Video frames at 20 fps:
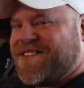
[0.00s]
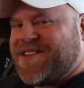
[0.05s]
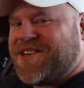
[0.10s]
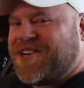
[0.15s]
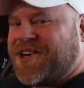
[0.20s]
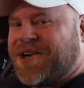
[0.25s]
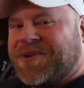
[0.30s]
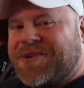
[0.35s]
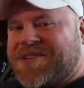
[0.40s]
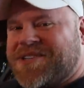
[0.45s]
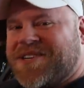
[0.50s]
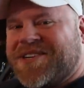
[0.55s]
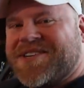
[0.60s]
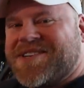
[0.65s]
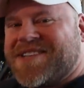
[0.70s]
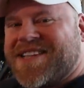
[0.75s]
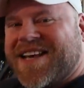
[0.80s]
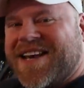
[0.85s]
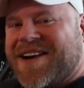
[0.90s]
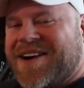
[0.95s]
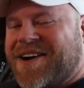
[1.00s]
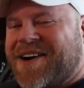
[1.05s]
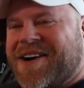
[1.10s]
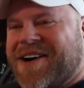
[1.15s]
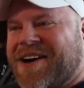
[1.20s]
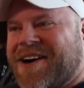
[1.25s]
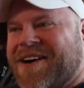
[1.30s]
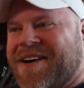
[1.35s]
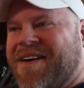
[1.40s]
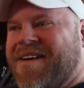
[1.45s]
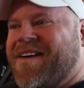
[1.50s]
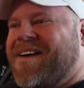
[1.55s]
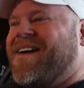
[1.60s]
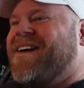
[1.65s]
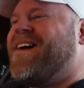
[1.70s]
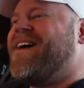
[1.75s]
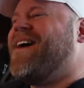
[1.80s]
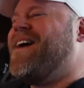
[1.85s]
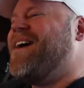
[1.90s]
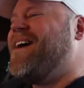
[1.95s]
Jokesters they are.
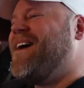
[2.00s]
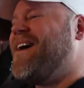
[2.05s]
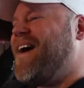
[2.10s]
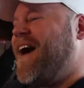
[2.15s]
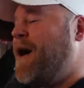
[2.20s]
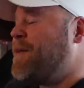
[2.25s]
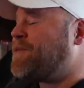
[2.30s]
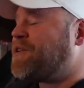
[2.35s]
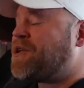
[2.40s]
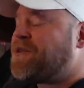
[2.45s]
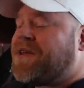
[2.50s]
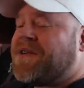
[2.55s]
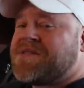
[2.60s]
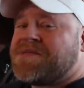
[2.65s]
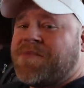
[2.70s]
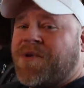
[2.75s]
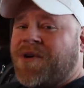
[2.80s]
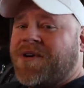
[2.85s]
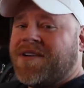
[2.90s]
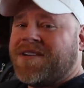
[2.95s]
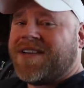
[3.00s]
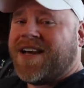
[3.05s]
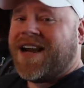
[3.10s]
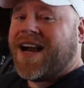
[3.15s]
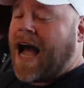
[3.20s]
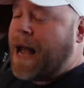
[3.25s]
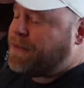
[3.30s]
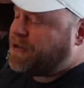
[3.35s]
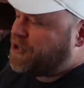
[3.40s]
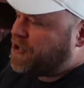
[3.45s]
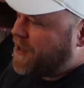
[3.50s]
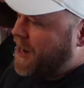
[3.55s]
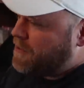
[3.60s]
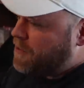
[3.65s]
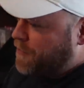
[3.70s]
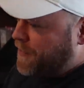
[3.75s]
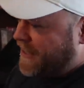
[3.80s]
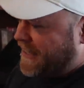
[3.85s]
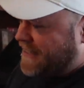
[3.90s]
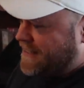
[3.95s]
I'm sure there's more. I'm sure I
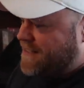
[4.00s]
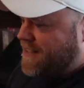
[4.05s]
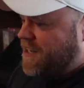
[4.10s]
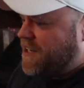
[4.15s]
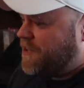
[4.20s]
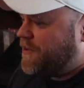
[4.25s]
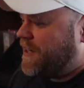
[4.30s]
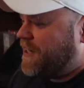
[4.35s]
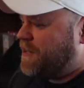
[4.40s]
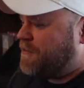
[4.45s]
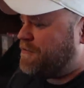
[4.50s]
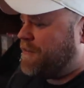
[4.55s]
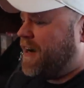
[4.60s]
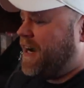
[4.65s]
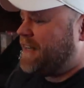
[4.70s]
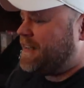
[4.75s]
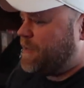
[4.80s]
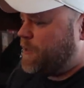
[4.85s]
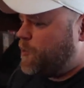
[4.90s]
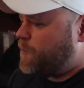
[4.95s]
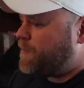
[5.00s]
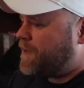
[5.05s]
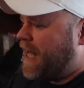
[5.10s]
will be continuing to find little